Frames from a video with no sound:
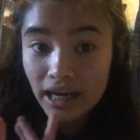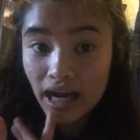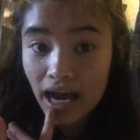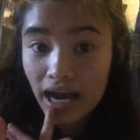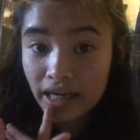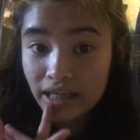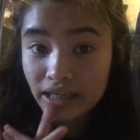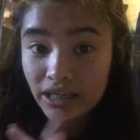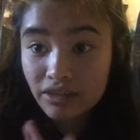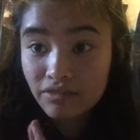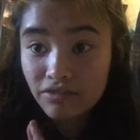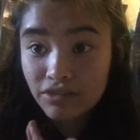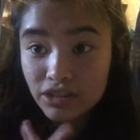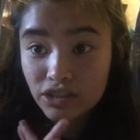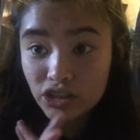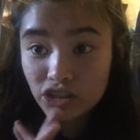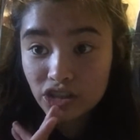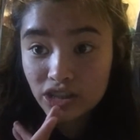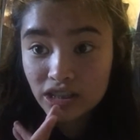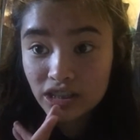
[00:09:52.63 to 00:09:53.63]
I need to
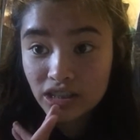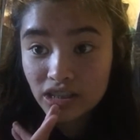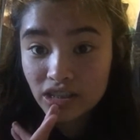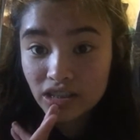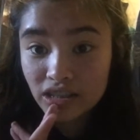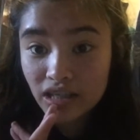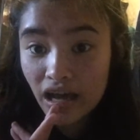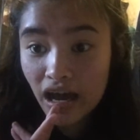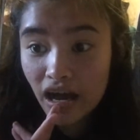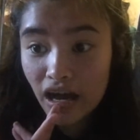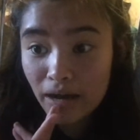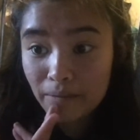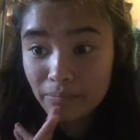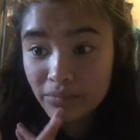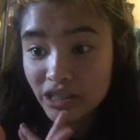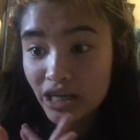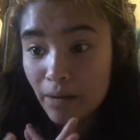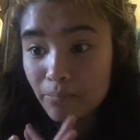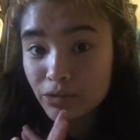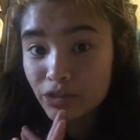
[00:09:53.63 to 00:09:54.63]
finish this
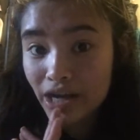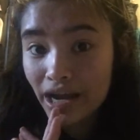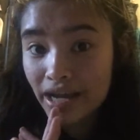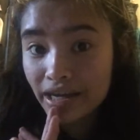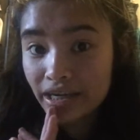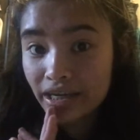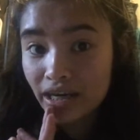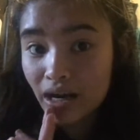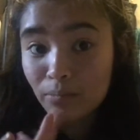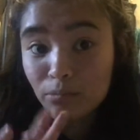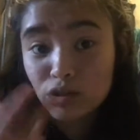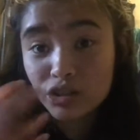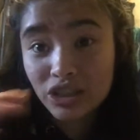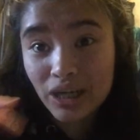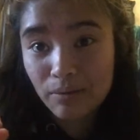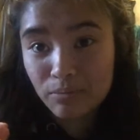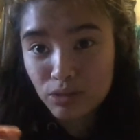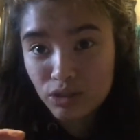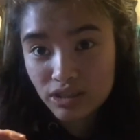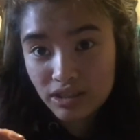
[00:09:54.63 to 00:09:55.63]
chapter edit. I'm on
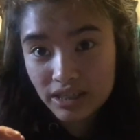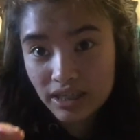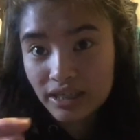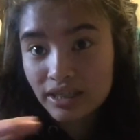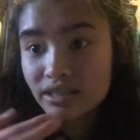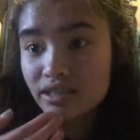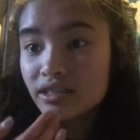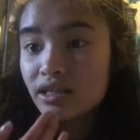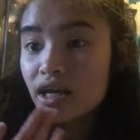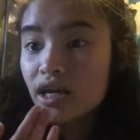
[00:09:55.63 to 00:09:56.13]
chapter 6.